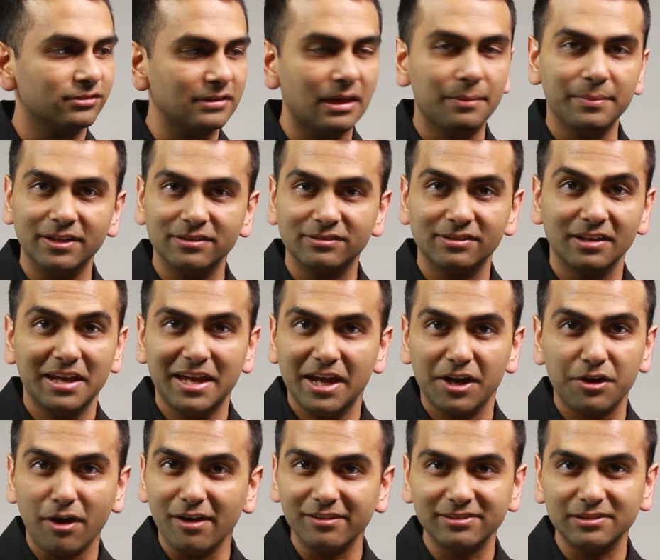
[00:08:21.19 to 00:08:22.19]
So that means
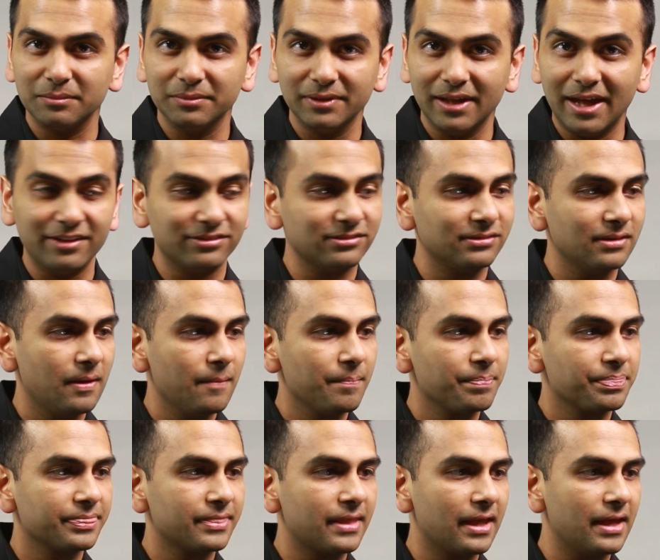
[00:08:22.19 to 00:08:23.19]
it costs them less
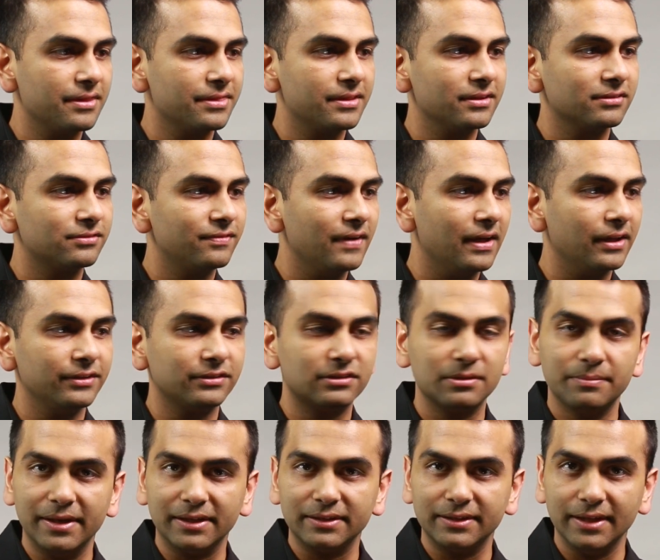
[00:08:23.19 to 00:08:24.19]
than this value
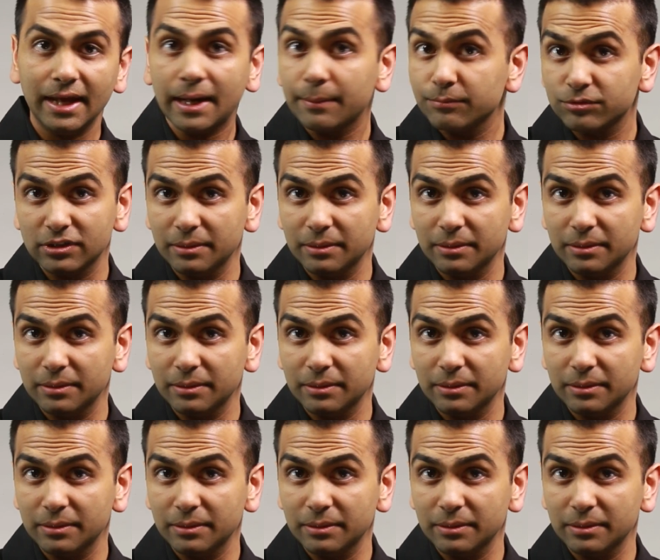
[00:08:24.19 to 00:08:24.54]
to make the item.